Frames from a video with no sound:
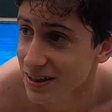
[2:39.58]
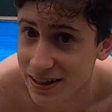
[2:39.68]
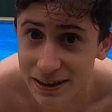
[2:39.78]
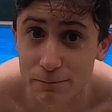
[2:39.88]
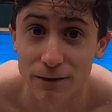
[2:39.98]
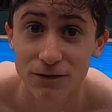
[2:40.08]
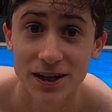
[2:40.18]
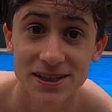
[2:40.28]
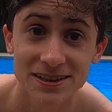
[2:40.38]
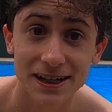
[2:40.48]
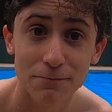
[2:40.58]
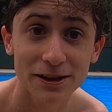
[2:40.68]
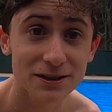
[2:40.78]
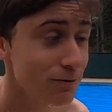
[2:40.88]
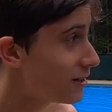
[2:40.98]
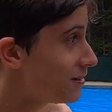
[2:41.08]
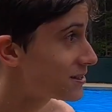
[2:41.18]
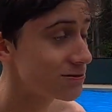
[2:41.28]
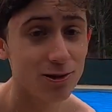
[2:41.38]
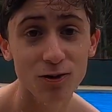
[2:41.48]
luckily my friend is coming tomorrow,
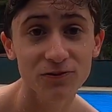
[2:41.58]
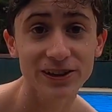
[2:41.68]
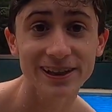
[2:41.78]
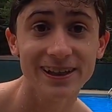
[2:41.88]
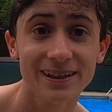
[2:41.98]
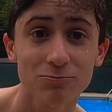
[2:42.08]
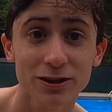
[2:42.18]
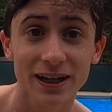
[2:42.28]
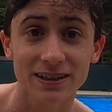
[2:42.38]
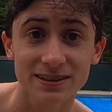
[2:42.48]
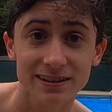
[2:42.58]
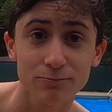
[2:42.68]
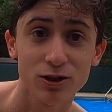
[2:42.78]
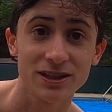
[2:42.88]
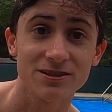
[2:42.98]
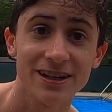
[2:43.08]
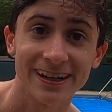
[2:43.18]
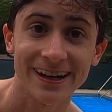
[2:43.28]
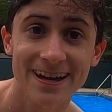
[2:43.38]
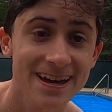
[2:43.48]
so hopefully we'll get slightly more entertaining.